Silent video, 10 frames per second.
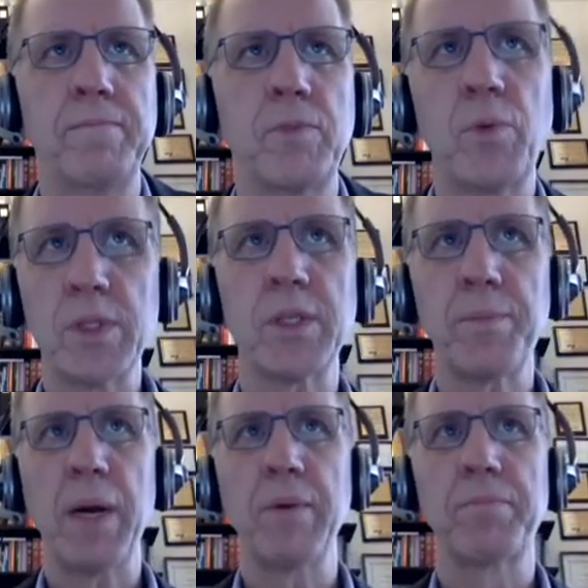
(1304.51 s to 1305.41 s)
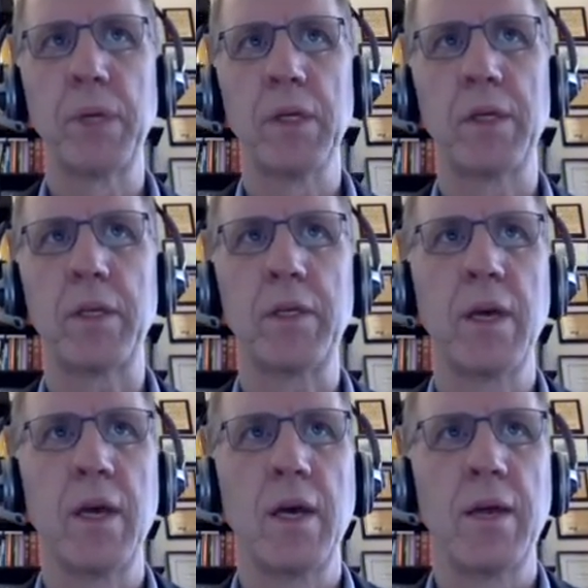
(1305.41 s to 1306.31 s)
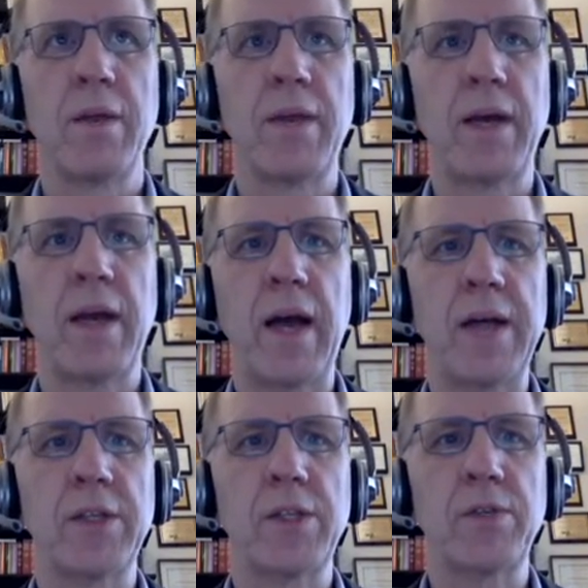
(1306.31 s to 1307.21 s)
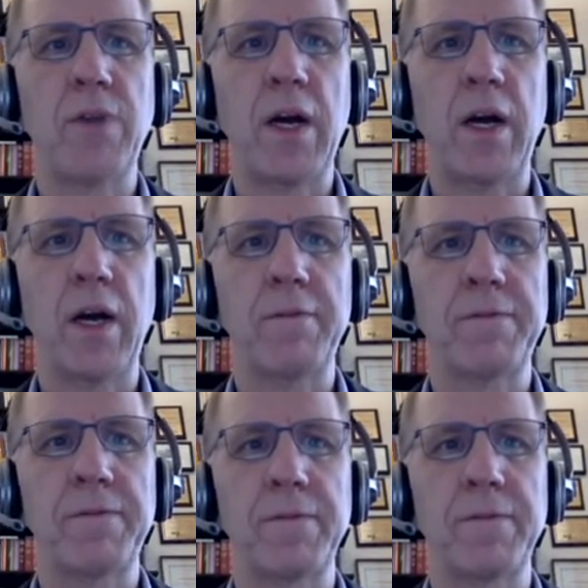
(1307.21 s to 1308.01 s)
So what's the probability that I survive